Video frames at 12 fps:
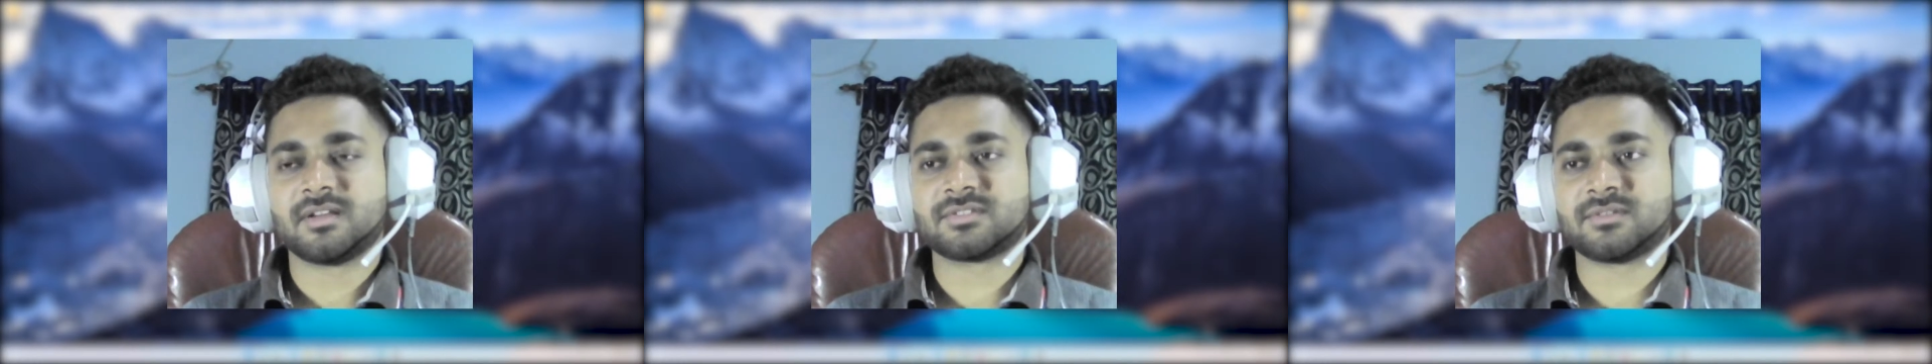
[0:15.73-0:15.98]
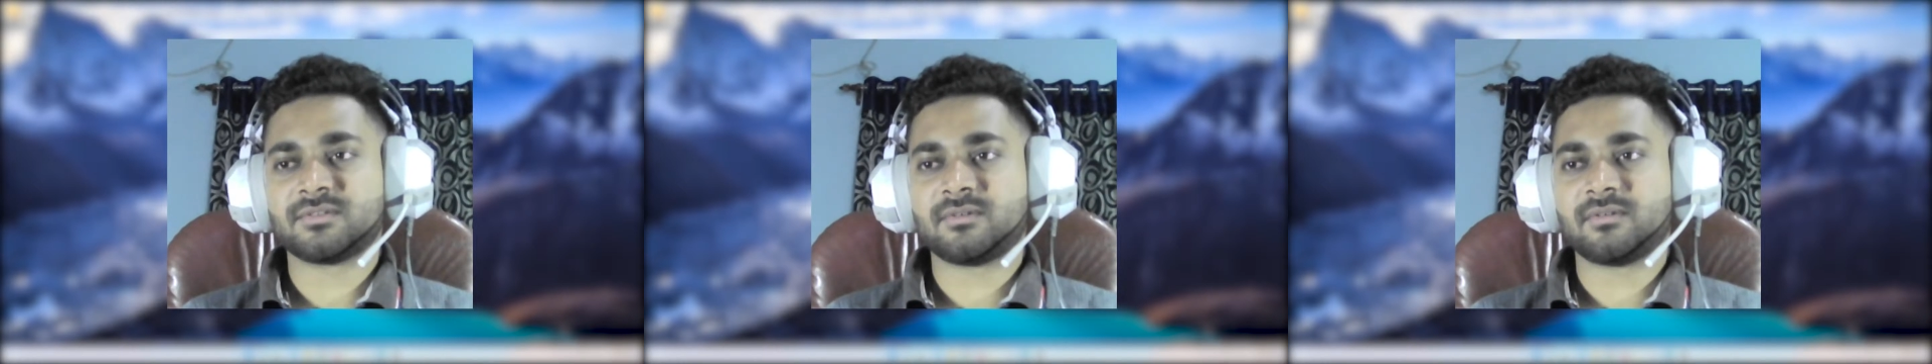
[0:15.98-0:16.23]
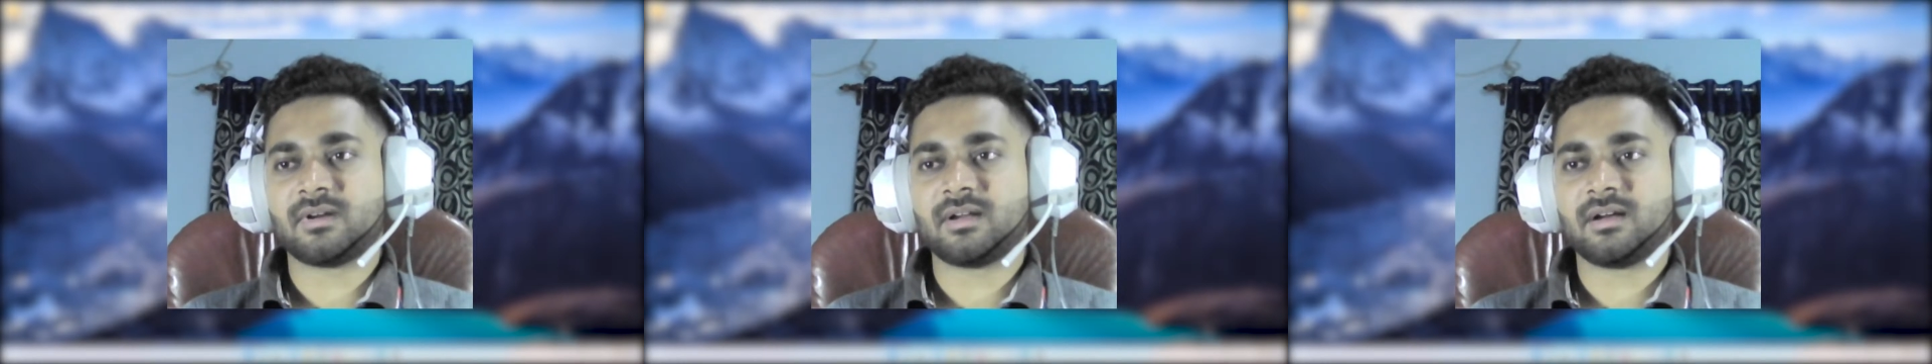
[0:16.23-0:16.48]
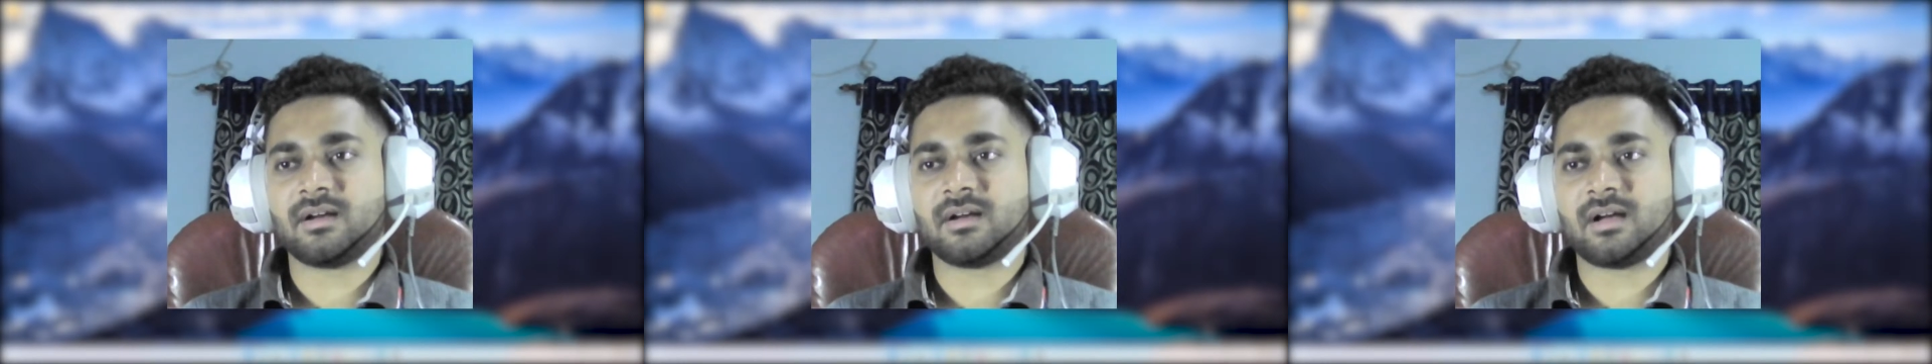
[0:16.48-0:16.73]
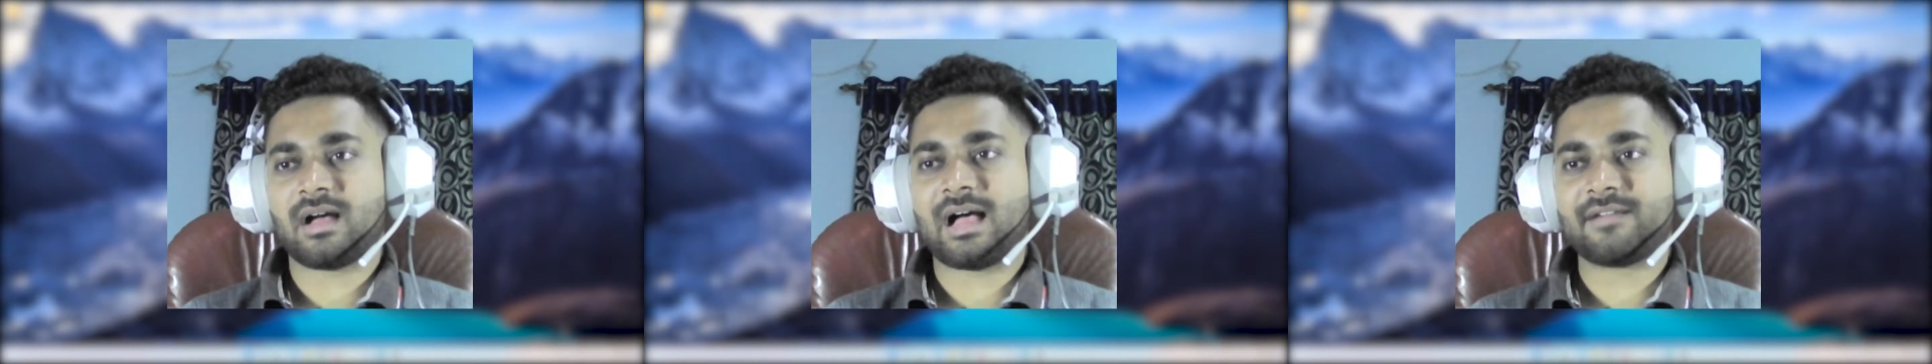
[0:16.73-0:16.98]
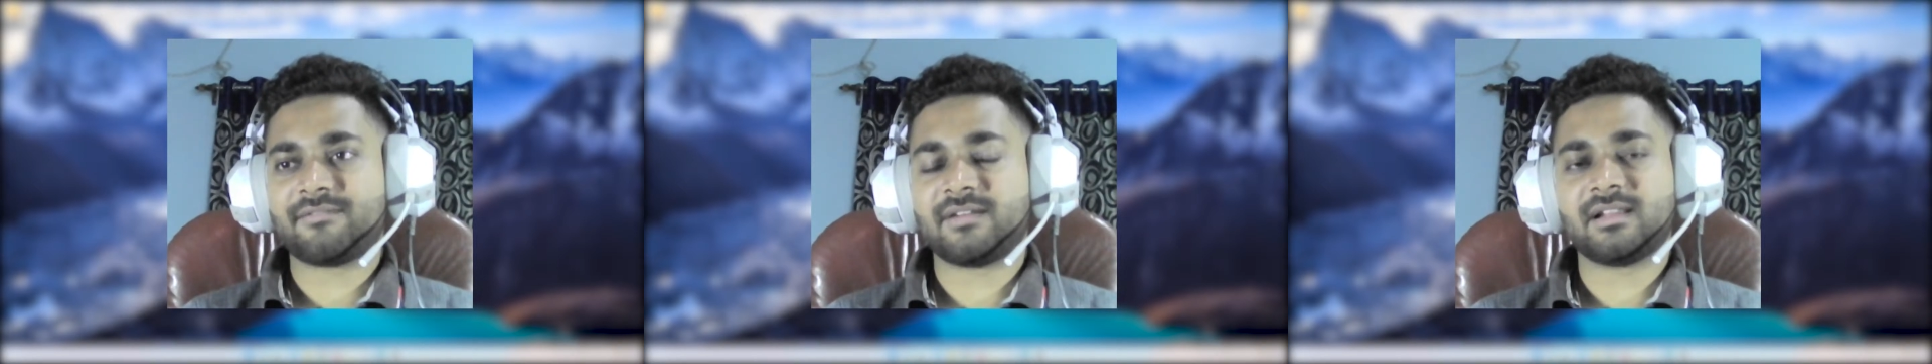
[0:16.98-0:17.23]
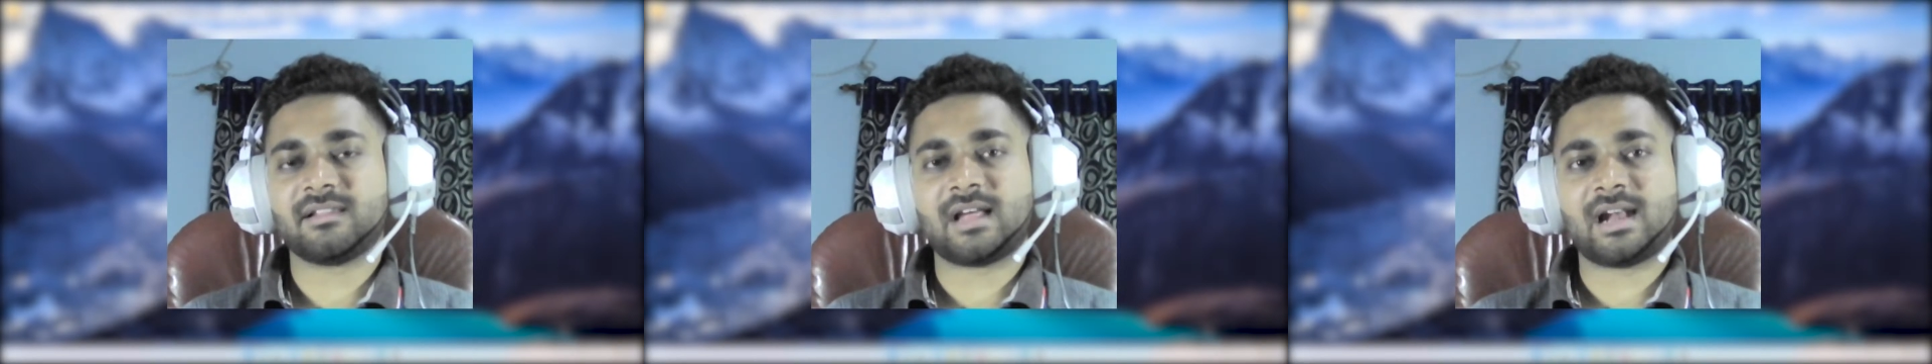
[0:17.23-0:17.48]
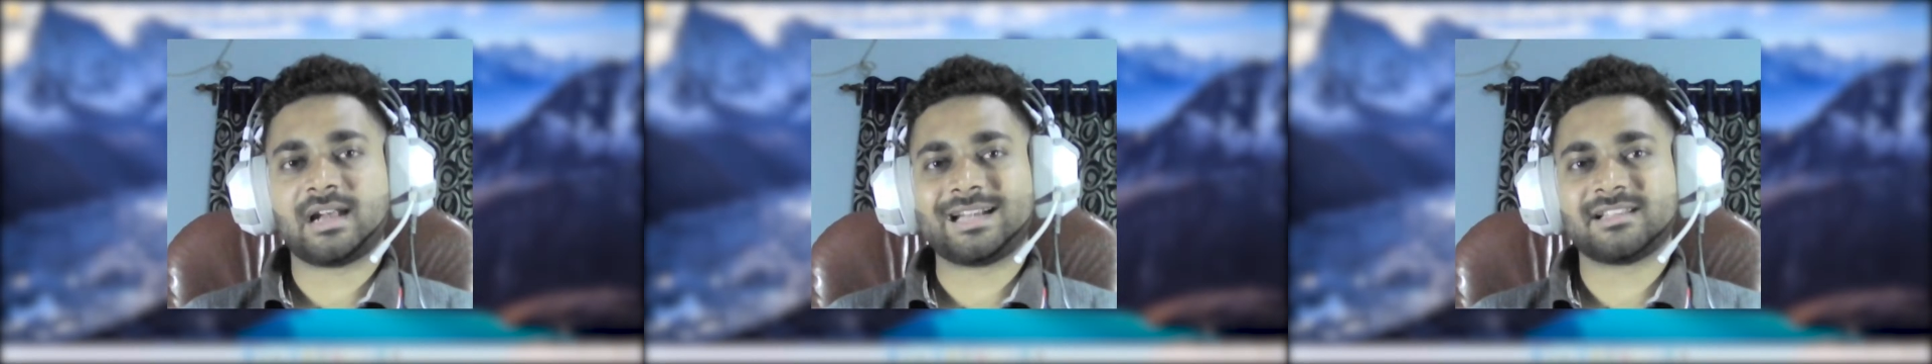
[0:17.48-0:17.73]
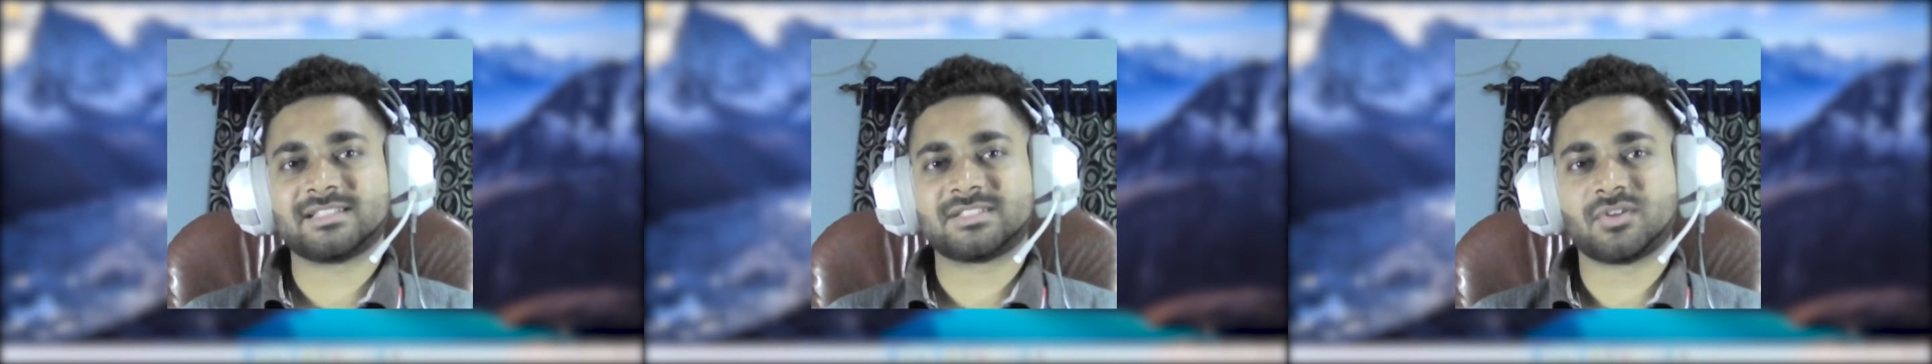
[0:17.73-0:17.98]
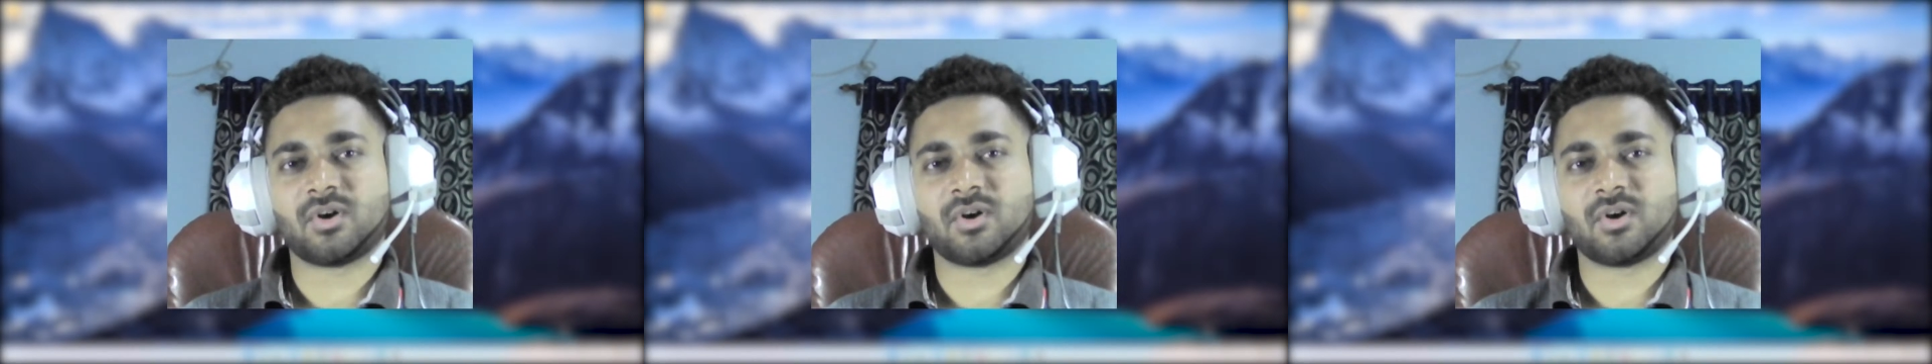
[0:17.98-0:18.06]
So I feel that it is